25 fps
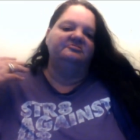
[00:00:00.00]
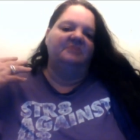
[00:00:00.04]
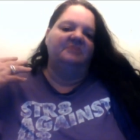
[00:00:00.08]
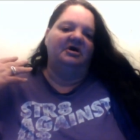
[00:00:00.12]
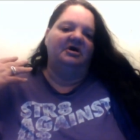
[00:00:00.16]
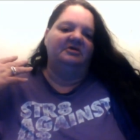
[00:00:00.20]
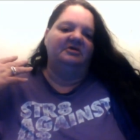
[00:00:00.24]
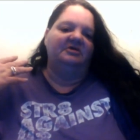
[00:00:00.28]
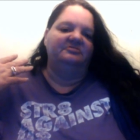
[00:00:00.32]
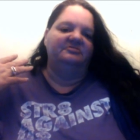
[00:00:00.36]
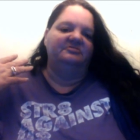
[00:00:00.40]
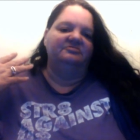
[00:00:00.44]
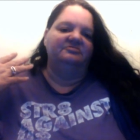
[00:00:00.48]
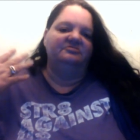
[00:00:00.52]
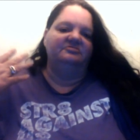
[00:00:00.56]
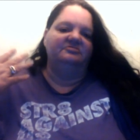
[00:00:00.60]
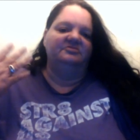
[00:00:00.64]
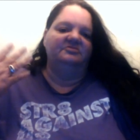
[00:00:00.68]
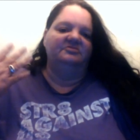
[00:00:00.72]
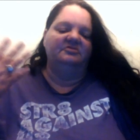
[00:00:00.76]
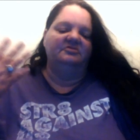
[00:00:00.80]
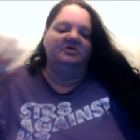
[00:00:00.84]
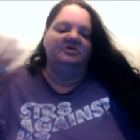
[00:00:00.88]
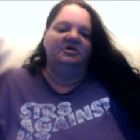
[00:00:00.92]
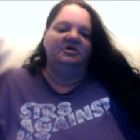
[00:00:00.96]
my
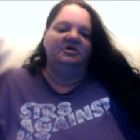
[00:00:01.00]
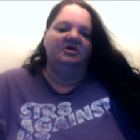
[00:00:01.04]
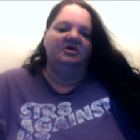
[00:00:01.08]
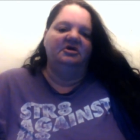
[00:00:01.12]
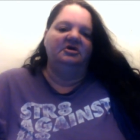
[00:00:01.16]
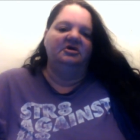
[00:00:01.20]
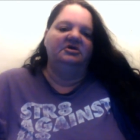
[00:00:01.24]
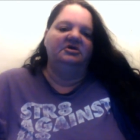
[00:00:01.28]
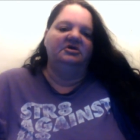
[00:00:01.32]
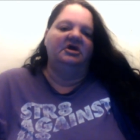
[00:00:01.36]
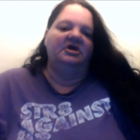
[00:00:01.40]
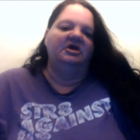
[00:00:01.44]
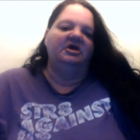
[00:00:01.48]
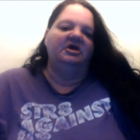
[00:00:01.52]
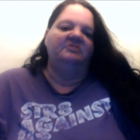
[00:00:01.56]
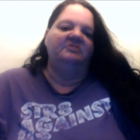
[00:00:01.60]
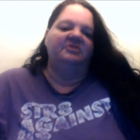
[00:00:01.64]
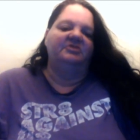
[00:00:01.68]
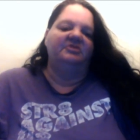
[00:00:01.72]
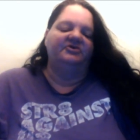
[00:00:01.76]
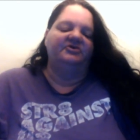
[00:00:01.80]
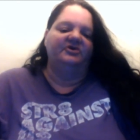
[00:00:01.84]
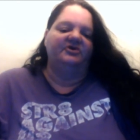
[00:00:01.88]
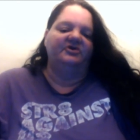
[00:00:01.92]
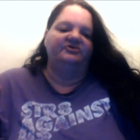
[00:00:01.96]
gay,
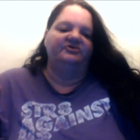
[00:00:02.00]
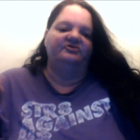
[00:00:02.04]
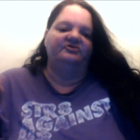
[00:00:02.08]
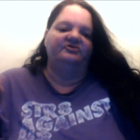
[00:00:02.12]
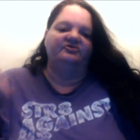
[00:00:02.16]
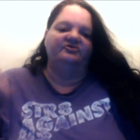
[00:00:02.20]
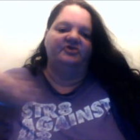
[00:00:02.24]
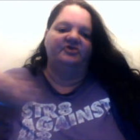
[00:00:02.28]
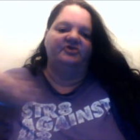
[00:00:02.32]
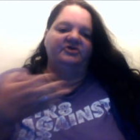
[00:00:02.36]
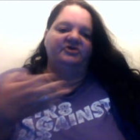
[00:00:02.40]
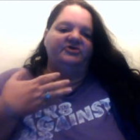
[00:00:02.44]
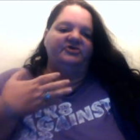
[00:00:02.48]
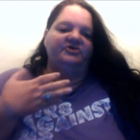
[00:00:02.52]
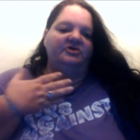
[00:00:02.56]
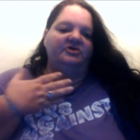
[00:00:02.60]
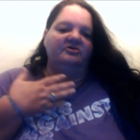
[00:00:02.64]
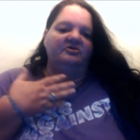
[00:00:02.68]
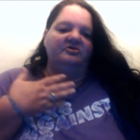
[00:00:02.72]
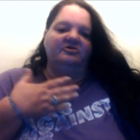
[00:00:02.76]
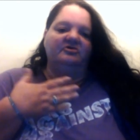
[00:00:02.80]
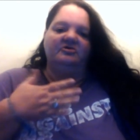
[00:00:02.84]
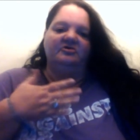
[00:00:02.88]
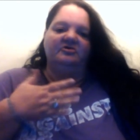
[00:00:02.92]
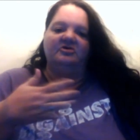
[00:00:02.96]
bisexual,
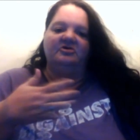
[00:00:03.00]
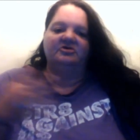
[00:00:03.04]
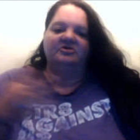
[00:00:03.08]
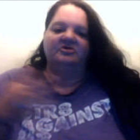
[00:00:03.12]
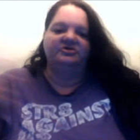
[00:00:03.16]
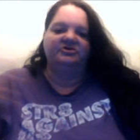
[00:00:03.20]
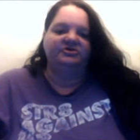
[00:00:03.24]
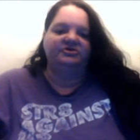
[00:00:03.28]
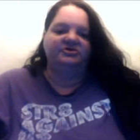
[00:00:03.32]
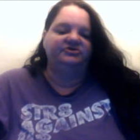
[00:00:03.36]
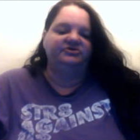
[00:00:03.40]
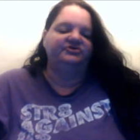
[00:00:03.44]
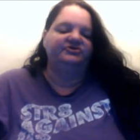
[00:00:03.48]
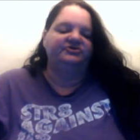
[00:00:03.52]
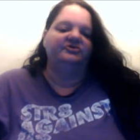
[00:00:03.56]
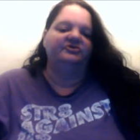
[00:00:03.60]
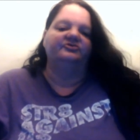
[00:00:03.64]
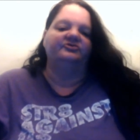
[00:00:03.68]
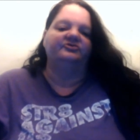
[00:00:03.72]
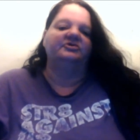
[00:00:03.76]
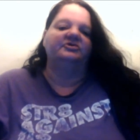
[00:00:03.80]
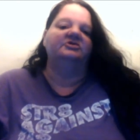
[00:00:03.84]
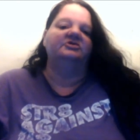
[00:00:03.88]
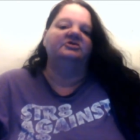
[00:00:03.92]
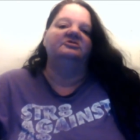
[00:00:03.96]
transgender
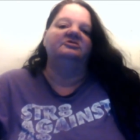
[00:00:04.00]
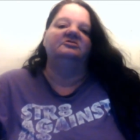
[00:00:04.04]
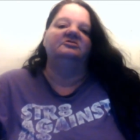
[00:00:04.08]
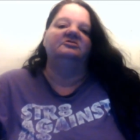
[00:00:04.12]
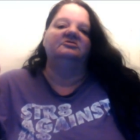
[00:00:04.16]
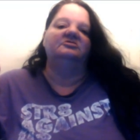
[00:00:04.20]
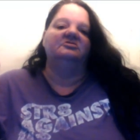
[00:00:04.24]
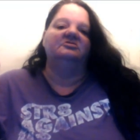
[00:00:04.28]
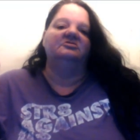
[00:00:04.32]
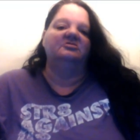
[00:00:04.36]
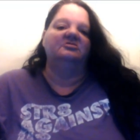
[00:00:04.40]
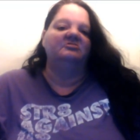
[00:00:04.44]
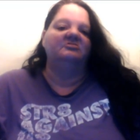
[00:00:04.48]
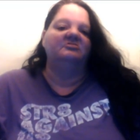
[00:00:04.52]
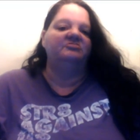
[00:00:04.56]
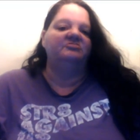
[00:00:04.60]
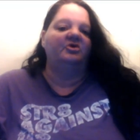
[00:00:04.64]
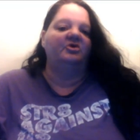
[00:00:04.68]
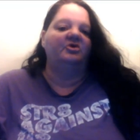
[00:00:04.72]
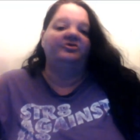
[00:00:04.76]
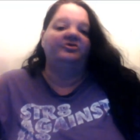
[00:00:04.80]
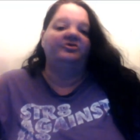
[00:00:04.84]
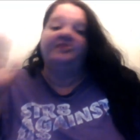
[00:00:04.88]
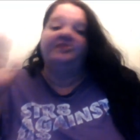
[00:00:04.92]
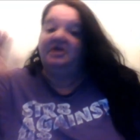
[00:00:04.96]
children,
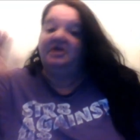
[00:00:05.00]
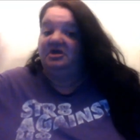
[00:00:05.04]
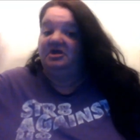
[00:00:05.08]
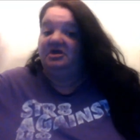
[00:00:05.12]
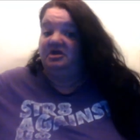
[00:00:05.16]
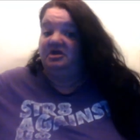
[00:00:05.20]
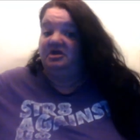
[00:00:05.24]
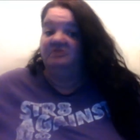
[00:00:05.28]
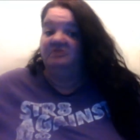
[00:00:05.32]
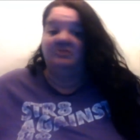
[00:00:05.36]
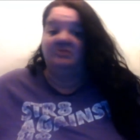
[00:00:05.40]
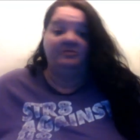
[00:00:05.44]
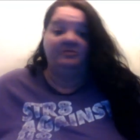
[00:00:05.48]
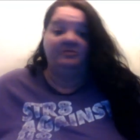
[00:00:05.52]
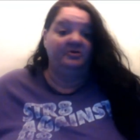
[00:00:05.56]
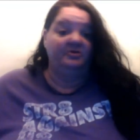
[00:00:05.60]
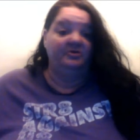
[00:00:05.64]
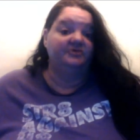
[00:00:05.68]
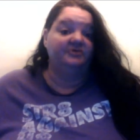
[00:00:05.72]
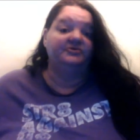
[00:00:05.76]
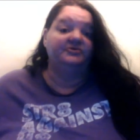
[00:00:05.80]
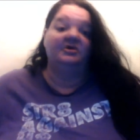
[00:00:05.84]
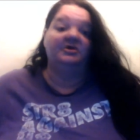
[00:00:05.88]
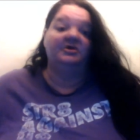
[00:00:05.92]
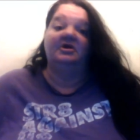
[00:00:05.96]
both in my
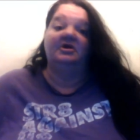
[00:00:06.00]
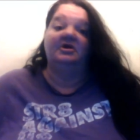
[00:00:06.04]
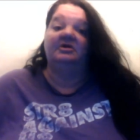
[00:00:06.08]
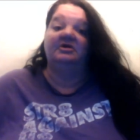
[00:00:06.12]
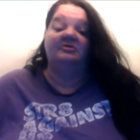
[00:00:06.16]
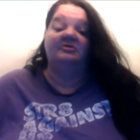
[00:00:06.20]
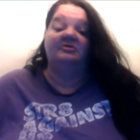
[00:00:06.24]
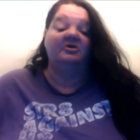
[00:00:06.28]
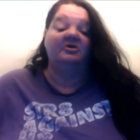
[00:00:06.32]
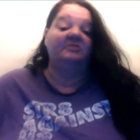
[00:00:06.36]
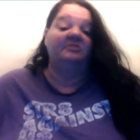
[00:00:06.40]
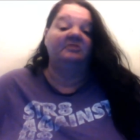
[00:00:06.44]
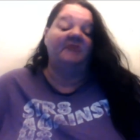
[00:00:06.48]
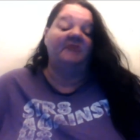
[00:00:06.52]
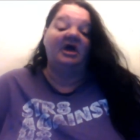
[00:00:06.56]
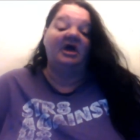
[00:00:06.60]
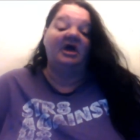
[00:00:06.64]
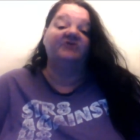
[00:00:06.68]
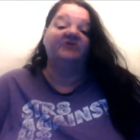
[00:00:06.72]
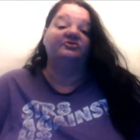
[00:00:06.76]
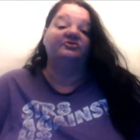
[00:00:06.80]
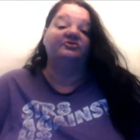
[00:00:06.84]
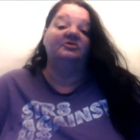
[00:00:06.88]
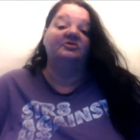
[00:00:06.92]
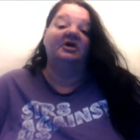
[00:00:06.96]
personal in, our, in my
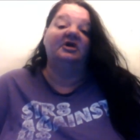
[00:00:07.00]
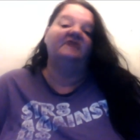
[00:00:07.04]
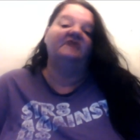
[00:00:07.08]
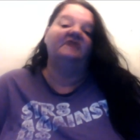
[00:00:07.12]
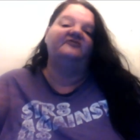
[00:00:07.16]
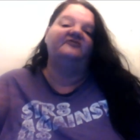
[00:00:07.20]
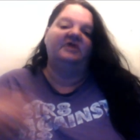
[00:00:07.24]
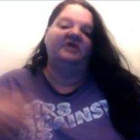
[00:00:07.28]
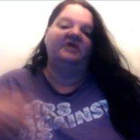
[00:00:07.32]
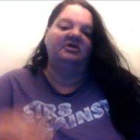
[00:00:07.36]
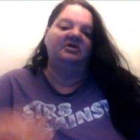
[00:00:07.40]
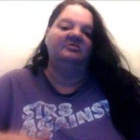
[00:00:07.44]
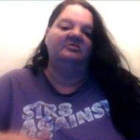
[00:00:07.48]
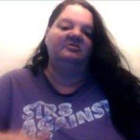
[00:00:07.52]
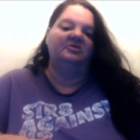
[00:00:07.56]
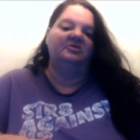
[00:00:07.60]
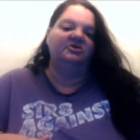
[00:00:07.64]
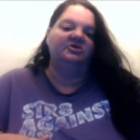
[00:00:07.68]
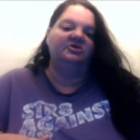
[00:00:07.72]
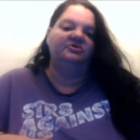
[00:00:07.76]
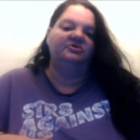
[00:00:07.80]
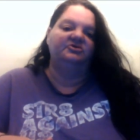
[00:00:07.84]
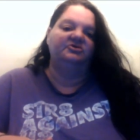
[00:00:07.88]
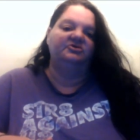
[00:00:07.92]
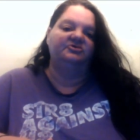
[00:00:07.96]
actual life and in
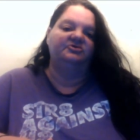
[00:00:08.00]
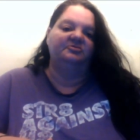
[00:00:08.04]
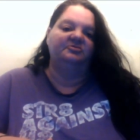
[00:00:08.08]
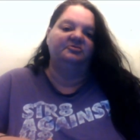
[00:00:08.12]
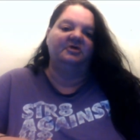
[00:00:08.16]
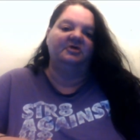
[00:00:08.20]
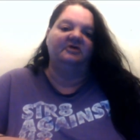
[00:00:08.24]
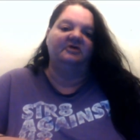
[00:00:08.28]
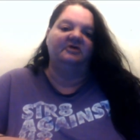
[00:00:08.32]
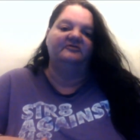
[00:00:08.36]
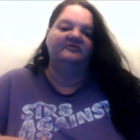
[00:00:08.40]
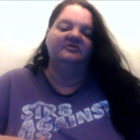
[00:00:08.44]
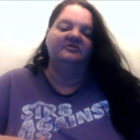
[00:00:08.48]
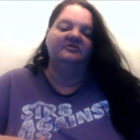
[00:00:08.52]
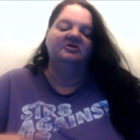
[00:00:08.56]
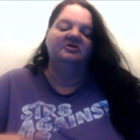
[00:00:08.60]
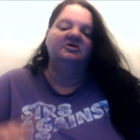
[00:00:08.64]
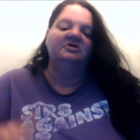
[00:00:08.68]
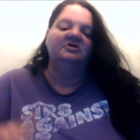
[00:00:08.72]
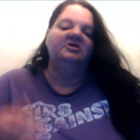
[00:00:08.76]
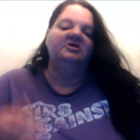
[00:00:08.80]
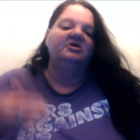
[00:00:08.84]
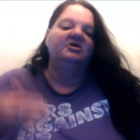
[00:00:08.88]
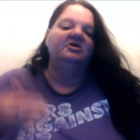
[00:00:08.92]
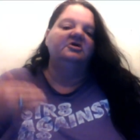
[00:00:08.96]
my YouTube life.
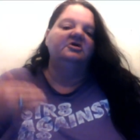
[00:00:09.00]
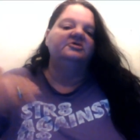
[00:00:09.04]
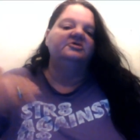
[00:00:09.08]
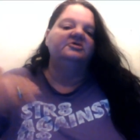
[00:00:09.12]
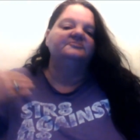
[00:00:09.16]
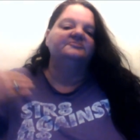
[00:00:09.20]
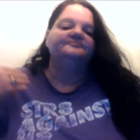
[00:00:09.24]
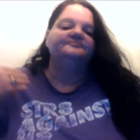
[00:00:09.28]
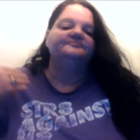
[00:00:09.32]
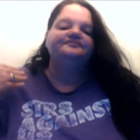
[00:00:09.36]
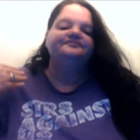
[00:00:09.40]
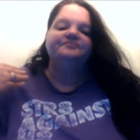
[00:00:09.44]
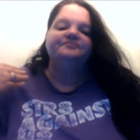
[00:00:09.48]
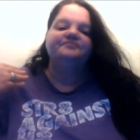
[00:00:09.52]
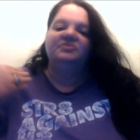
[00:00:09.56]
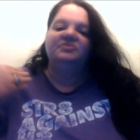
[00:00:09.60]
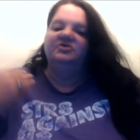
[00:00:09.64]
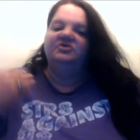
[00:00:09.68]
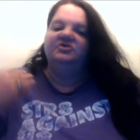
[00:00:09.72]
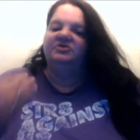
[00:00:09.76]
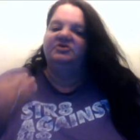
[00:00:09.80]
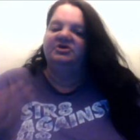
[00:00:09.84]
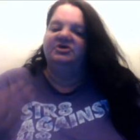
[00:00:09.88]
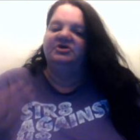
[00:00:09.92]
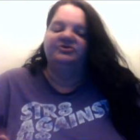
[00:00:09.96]

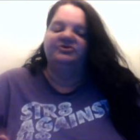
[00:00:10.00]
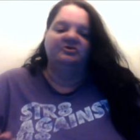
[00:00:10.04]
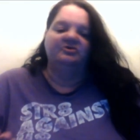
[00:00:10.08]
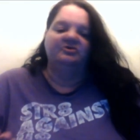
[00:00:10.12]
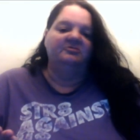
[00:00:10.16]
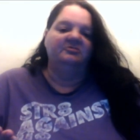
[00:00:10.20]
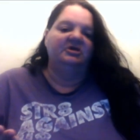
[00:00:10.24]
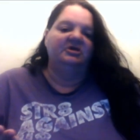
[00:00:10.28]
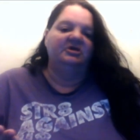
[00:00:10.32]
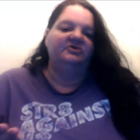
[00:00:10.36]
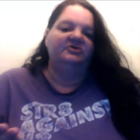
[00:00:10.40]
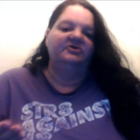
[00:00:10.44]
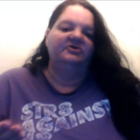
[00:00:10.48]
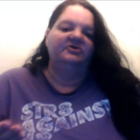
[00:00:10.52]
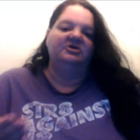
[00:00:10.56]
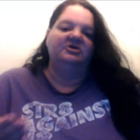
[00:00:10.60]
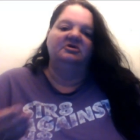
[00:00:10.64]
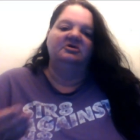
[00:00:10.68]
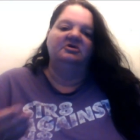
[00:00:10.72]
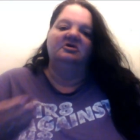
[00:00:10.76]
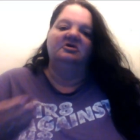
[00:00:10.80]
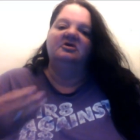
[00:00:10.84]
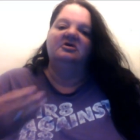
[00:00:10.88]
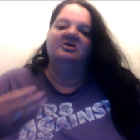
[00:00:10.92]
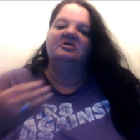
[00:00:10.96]
You kids are
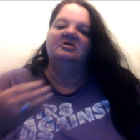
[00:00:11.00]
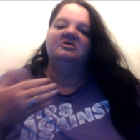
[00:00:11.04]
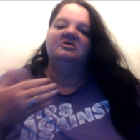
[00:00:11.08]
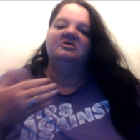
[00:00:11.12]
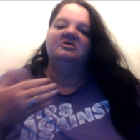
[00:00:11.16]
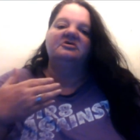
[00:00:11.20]
amazing.